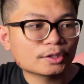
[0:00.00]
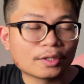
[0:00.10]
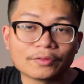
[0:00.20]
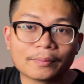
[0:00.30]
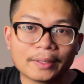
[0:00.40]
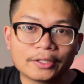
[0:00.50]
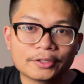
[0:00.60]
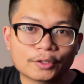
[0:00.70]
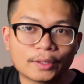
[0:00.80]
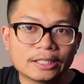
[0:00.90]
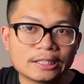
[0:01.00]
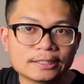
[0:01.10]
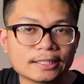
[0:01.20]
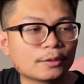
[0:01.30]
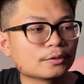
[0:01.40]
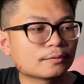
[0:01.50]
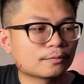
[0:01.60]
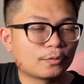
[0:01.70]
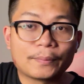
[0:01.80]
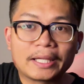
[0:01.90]
to have a better quality sound
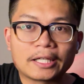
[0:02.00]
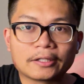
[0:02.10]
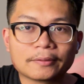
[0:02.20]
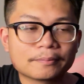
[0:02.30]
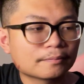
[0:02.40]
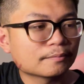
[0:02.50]
when making them.